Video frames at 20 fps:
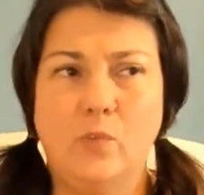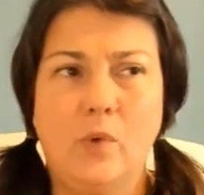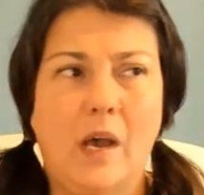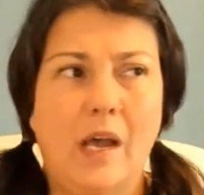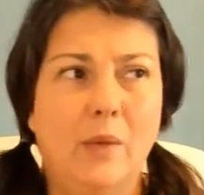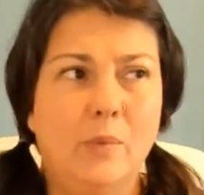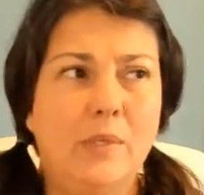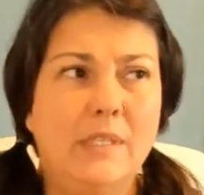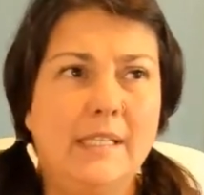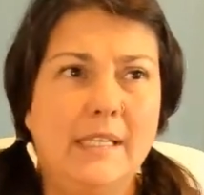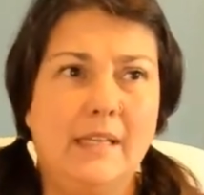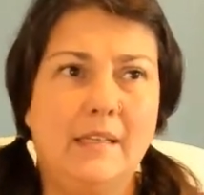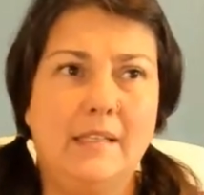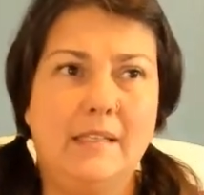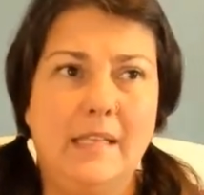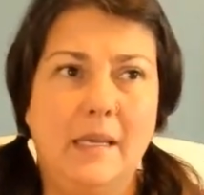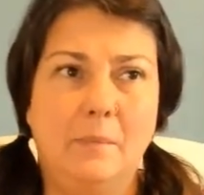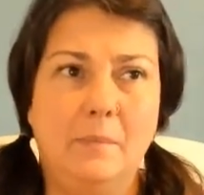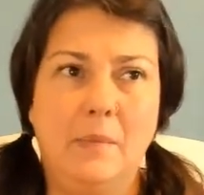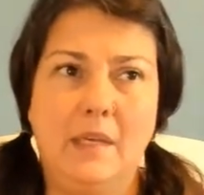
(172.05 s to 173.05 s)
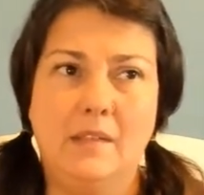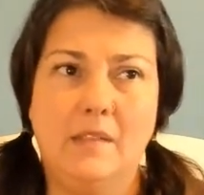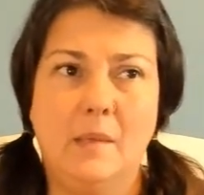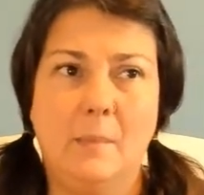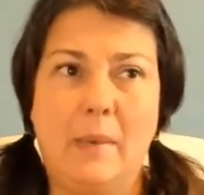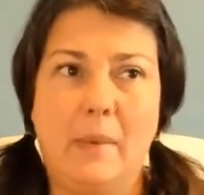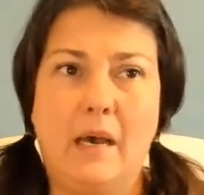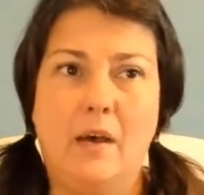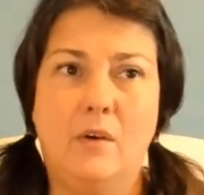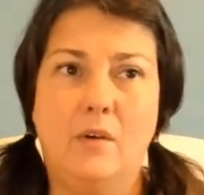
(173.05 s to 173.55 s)
I would say the same things
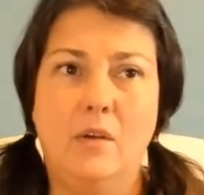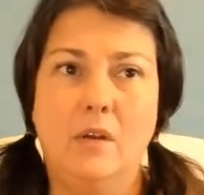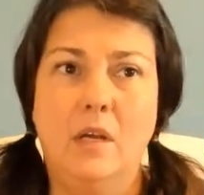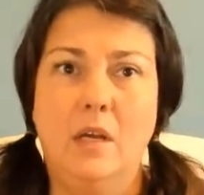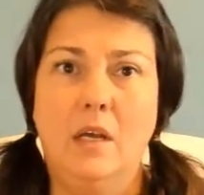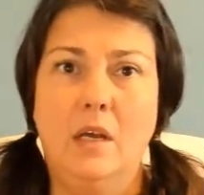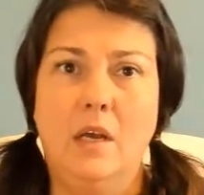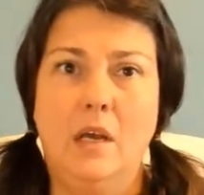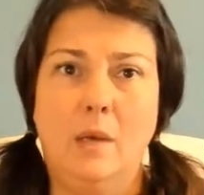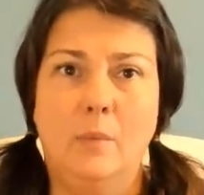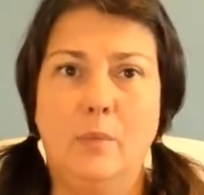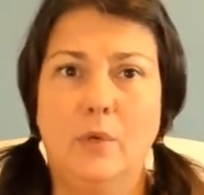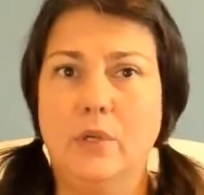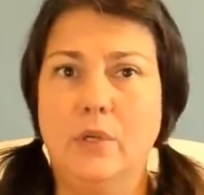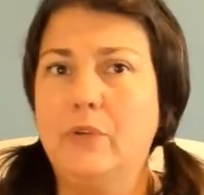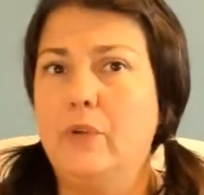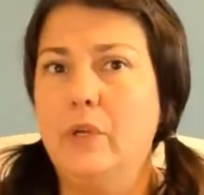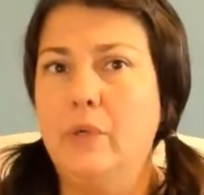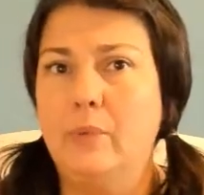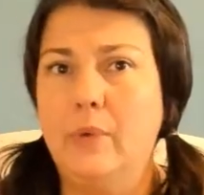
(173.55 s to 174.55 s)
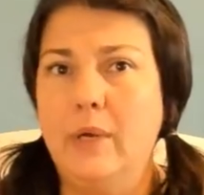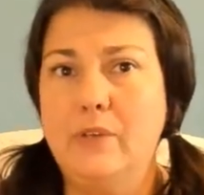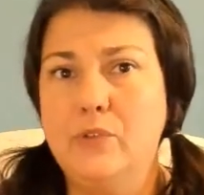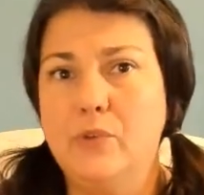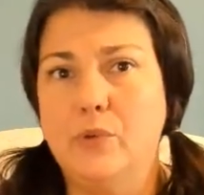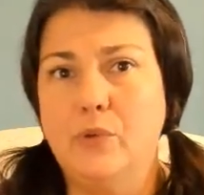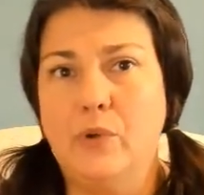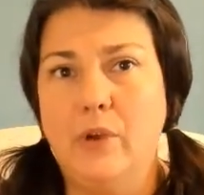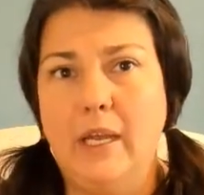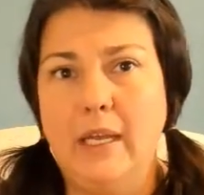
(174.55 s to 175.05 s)
about a Mercury
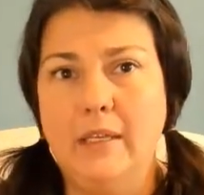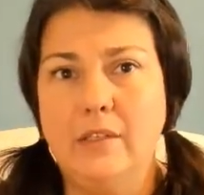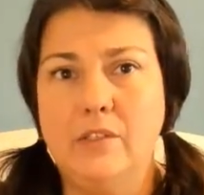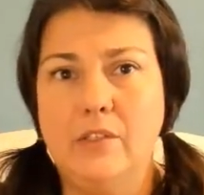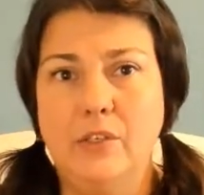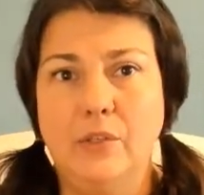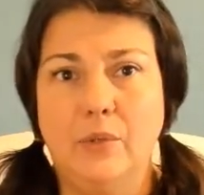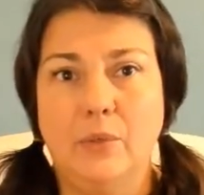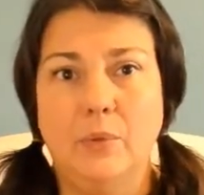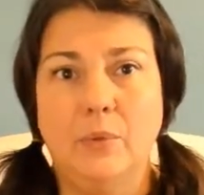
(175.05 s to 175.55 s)
retrograde too,